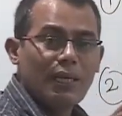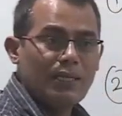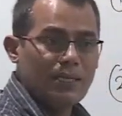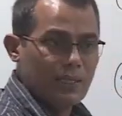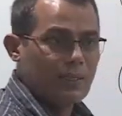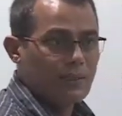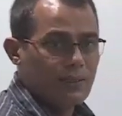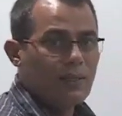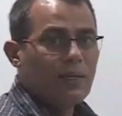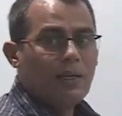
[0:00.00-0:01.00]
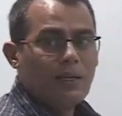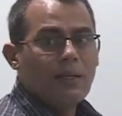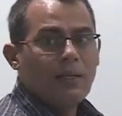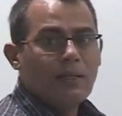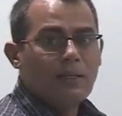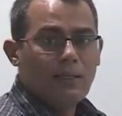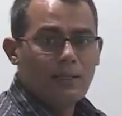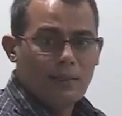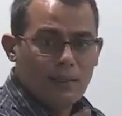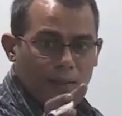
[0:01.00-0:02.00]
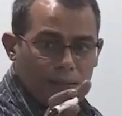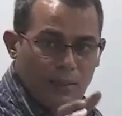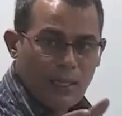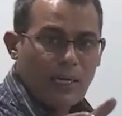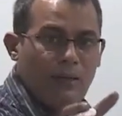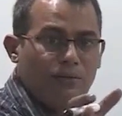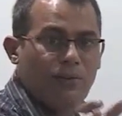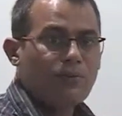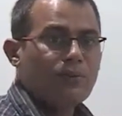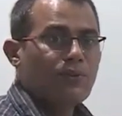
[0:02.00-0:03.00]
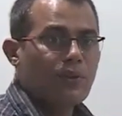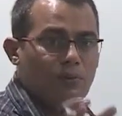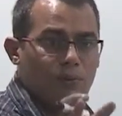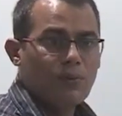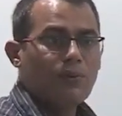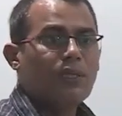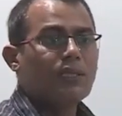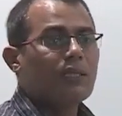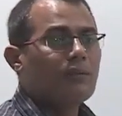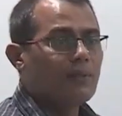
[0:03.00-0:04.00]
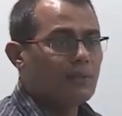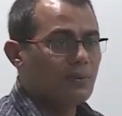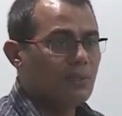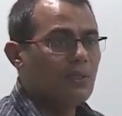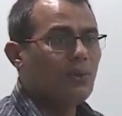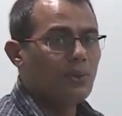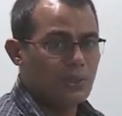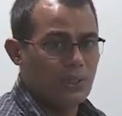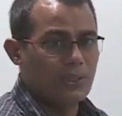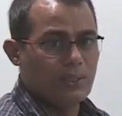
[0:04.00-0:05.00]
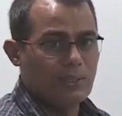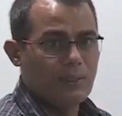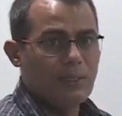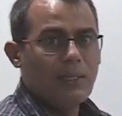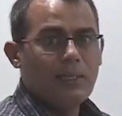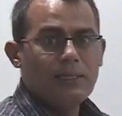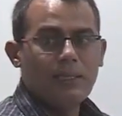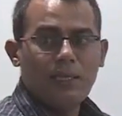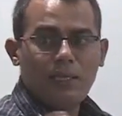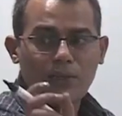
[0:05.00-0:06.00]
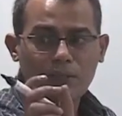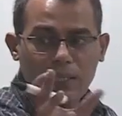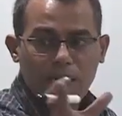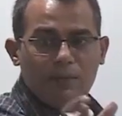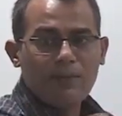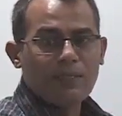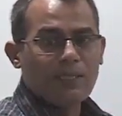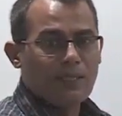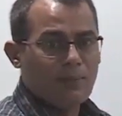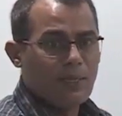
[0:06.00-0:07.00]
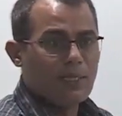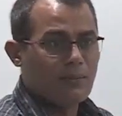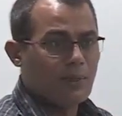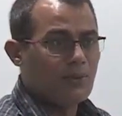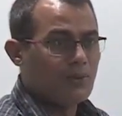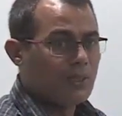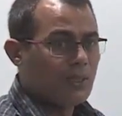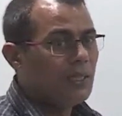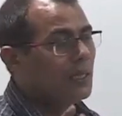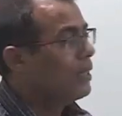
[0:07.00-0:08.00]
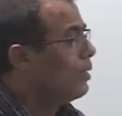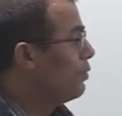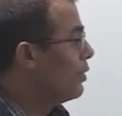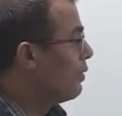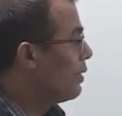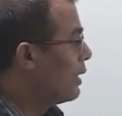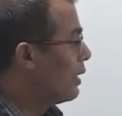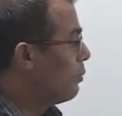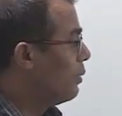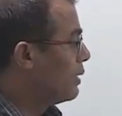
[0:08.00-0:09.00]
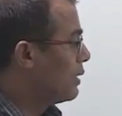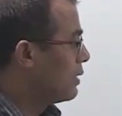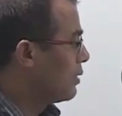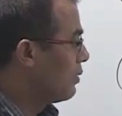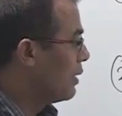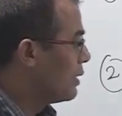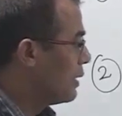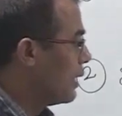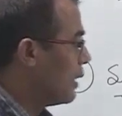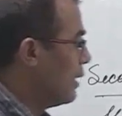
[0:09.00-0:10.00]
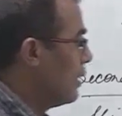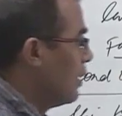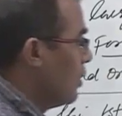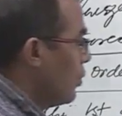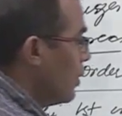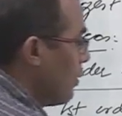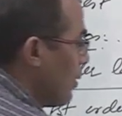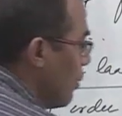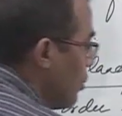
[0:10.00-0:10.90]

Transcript: ridges. The landforms formed over the surface of the oceans, generally on the divergent plate boundary. If you would have read the basics of NCERT, you would have come